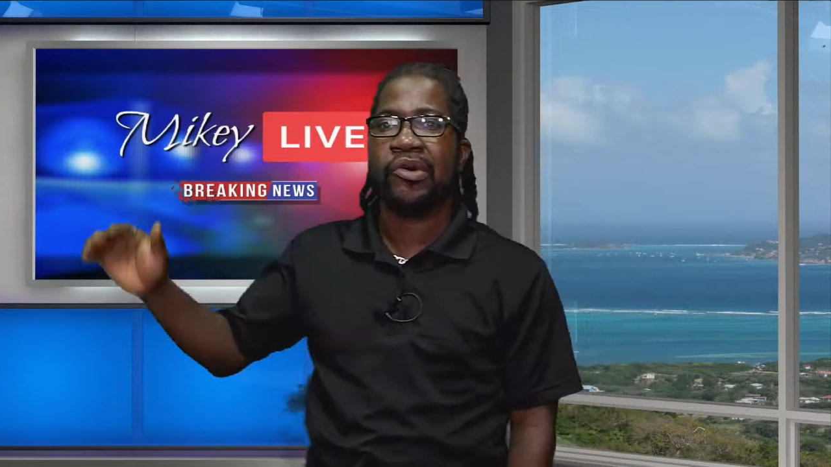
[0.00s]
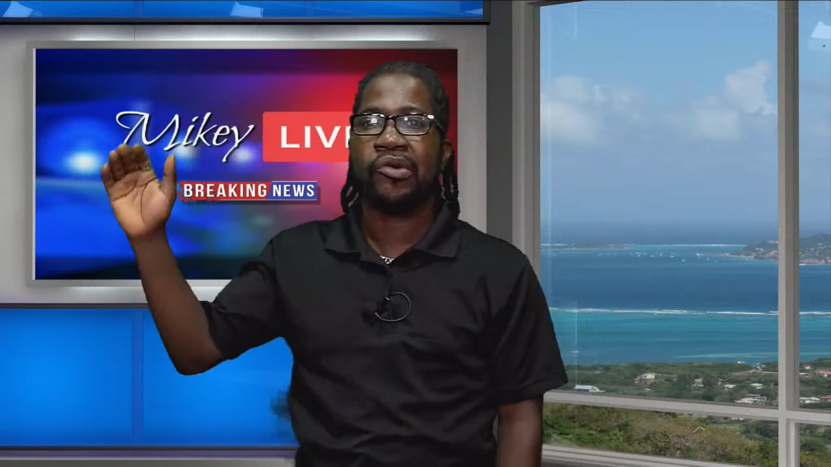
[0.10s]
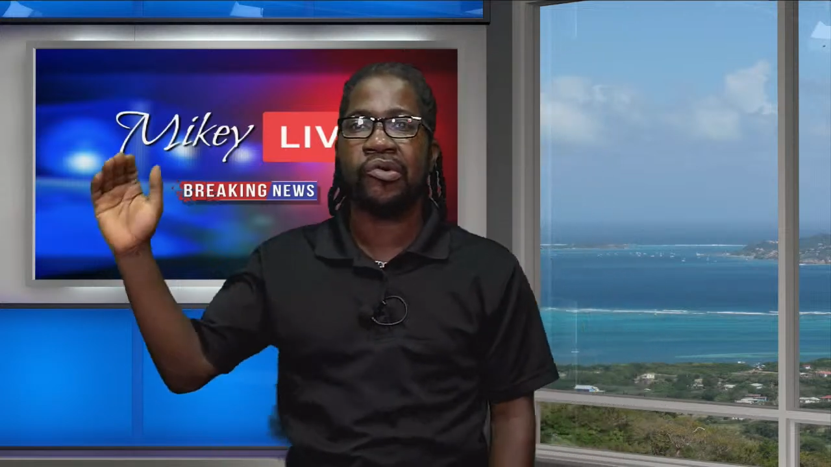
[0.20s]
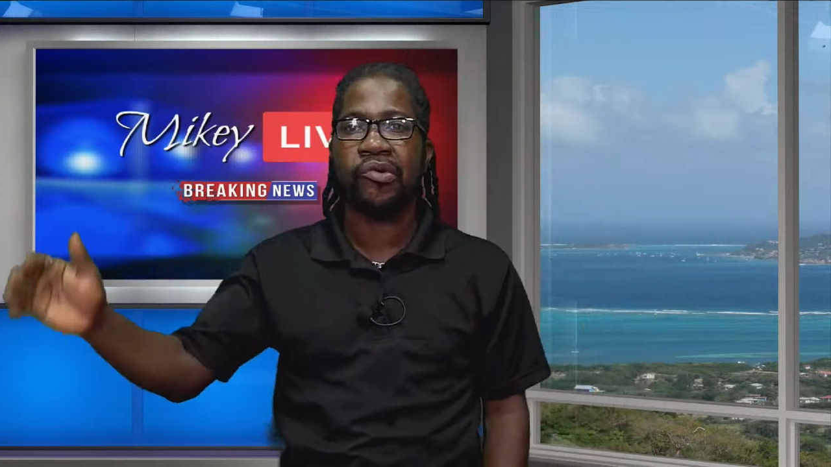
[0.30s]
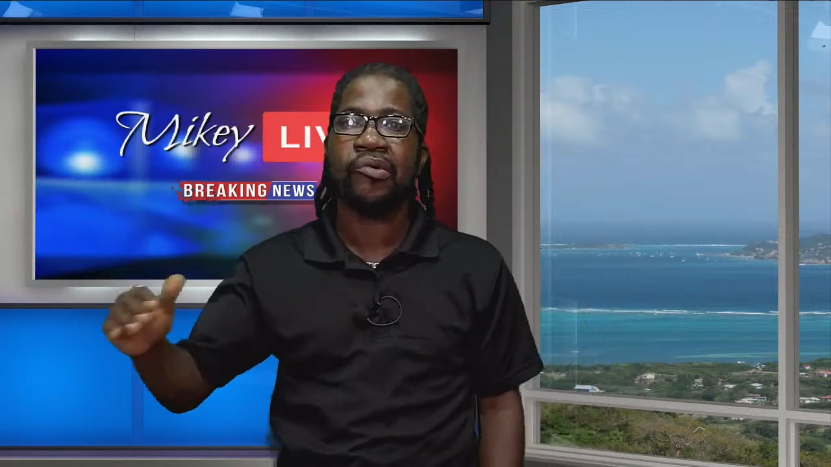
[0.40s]

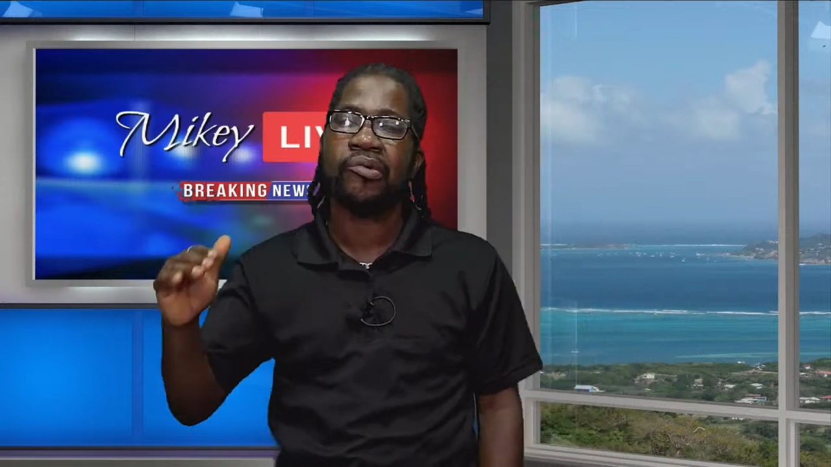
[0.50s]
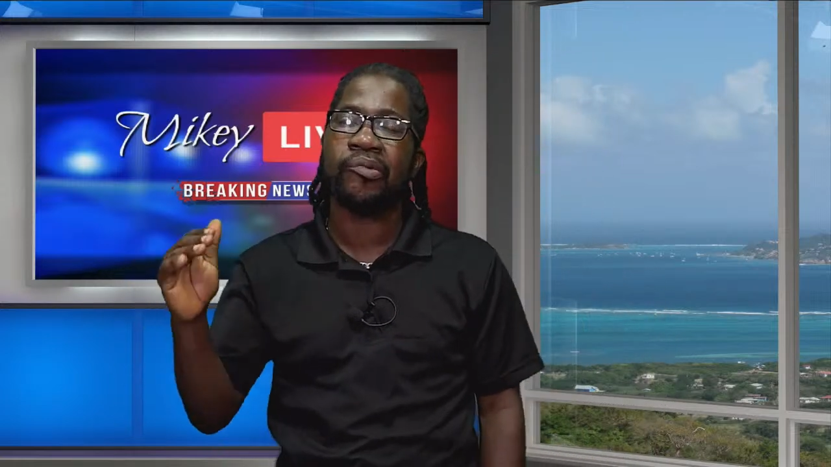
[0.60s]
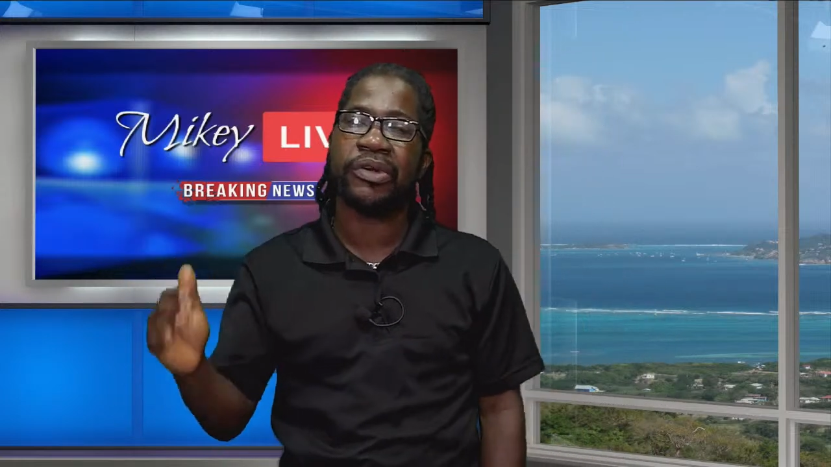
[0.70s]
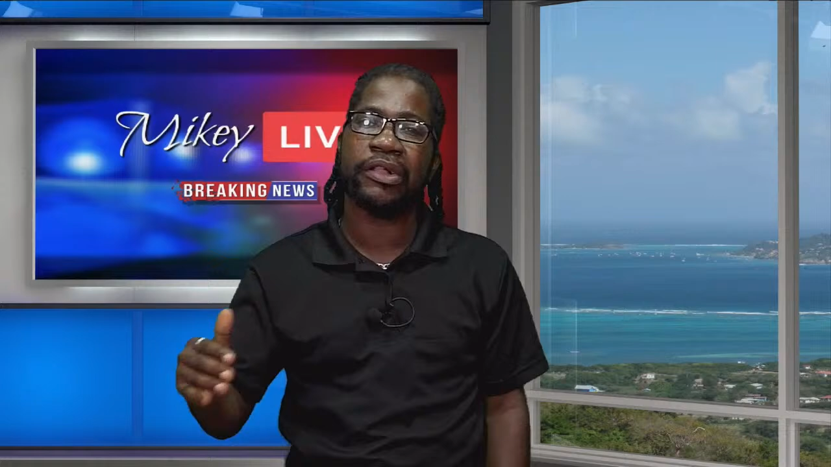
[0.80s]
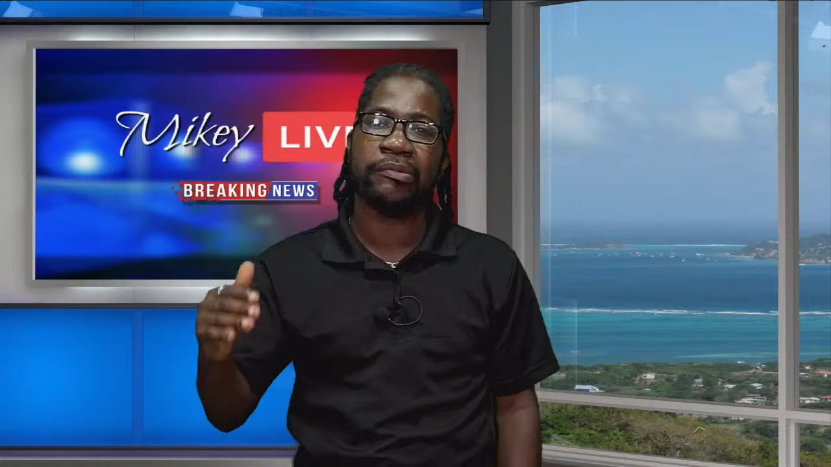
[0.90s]
who
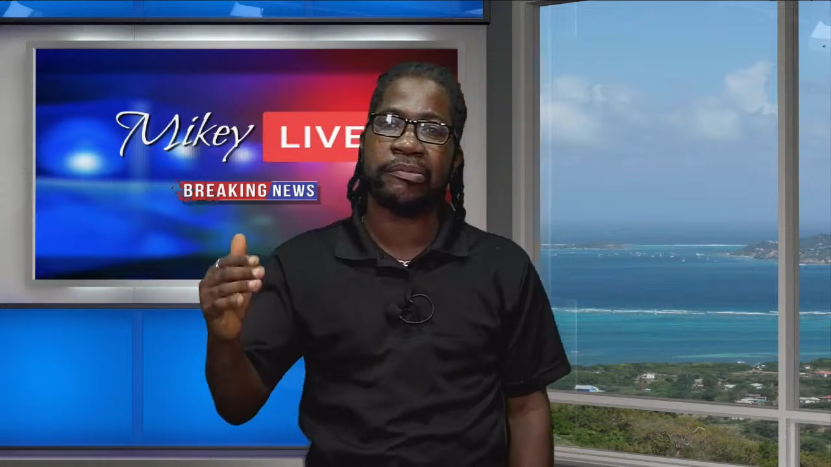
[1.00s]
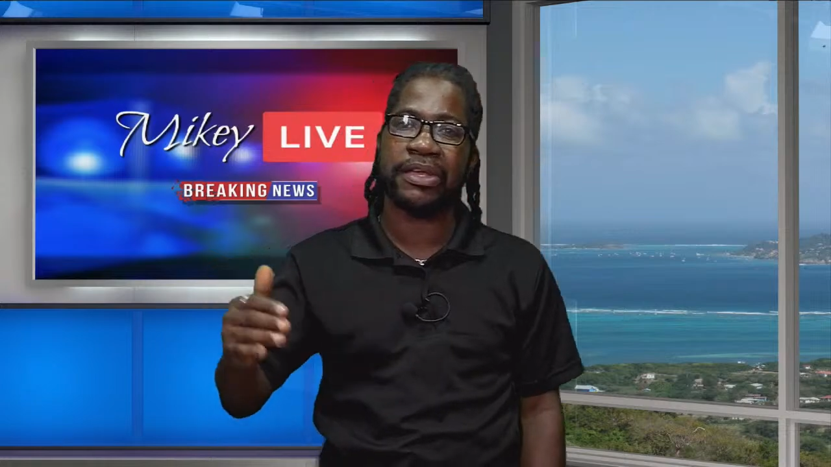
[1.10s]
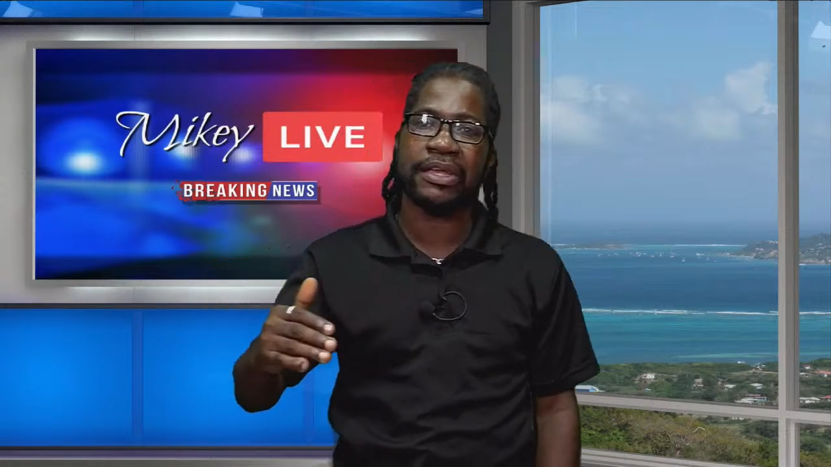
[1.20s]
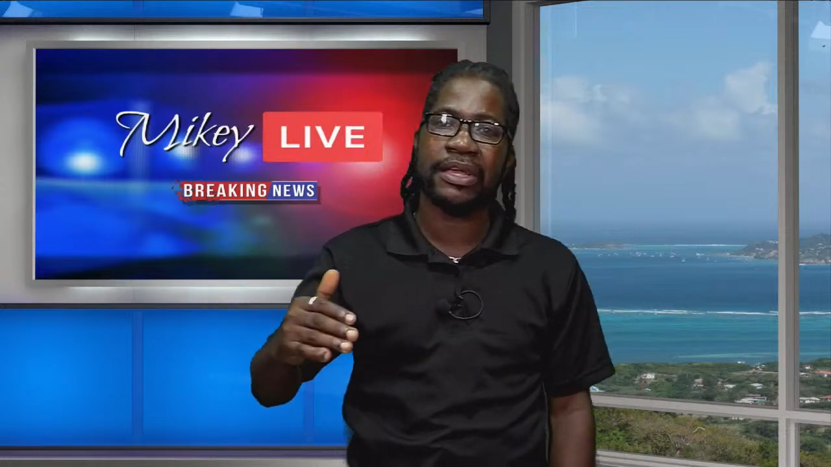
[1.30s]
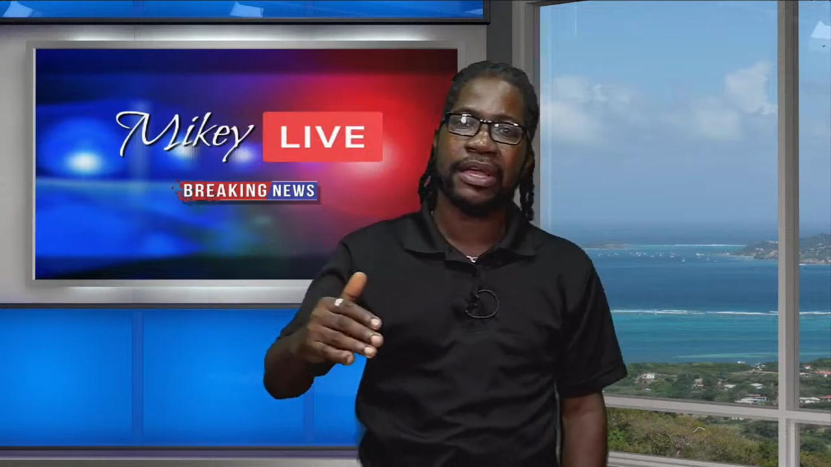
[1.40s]
will be